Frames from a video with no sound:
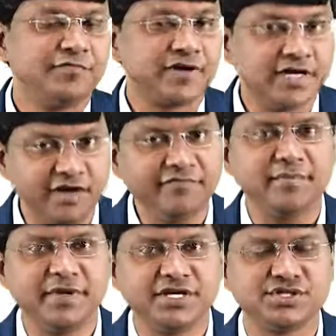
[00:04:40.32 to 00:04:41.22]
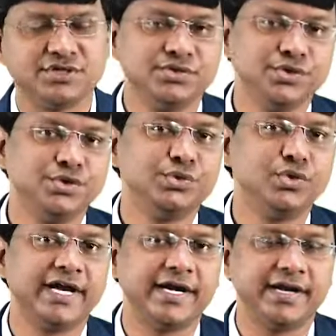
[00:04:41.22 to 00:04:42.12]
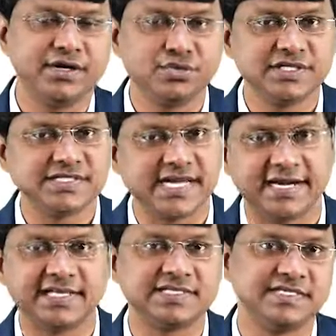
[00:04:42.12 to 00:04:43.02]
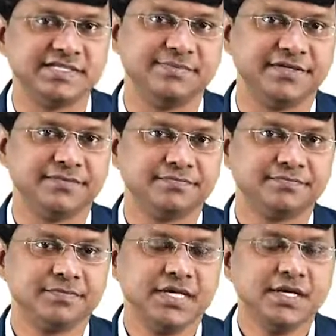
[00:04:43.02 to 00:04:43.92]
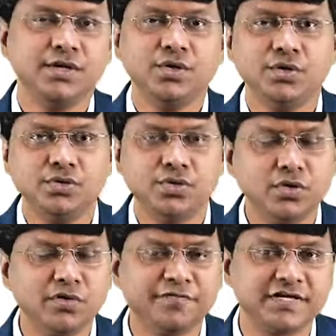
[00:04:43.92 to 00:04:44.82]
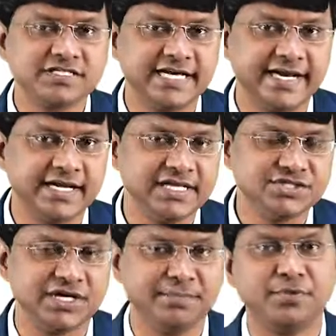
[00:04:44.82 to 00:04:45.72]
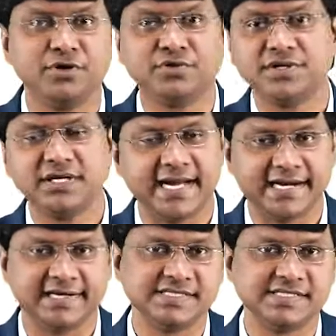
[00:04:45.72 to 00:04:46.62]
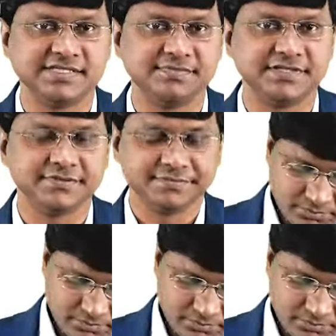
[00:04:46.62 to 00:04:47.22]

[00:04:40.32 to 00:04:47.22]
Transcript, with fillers: for confirmation you go ahead and do this anti-CCP. Do not first directly jump onto the anti-CCP